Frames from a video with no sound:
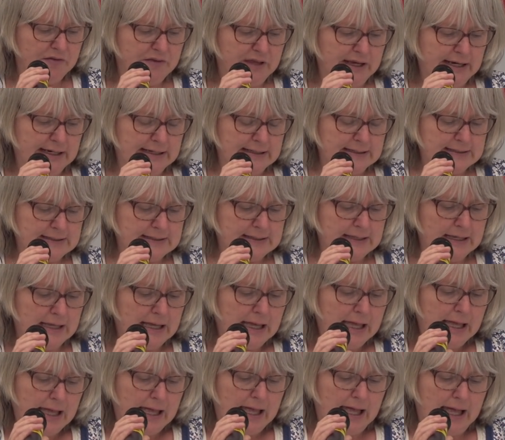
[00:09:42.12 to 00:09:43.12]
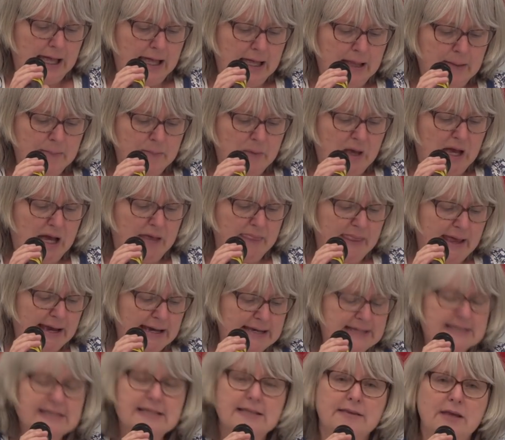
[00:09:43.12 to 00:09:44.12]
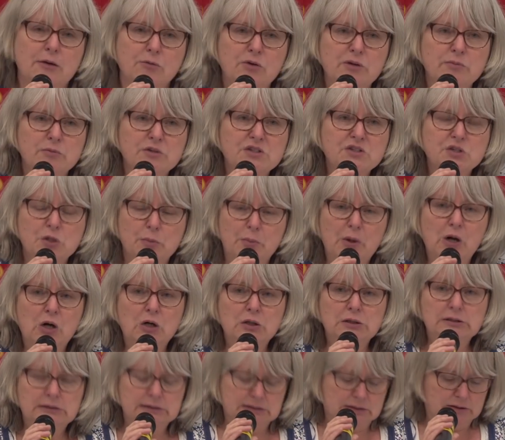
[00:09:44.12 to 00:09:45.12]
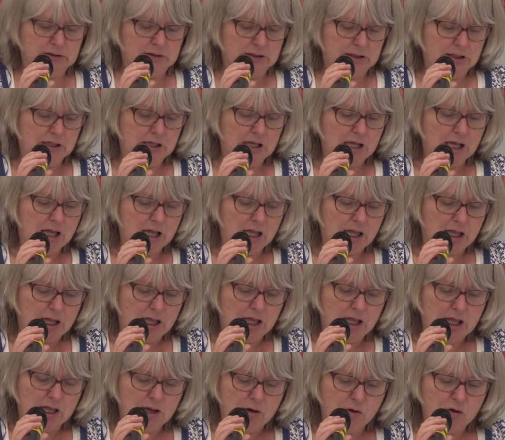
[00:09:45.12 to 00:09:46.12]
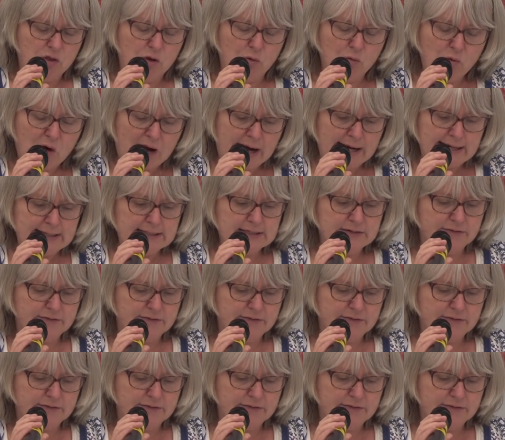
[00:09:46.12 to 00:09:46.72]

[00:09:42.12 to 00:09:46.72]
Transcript: things. And that is that we must uphold the right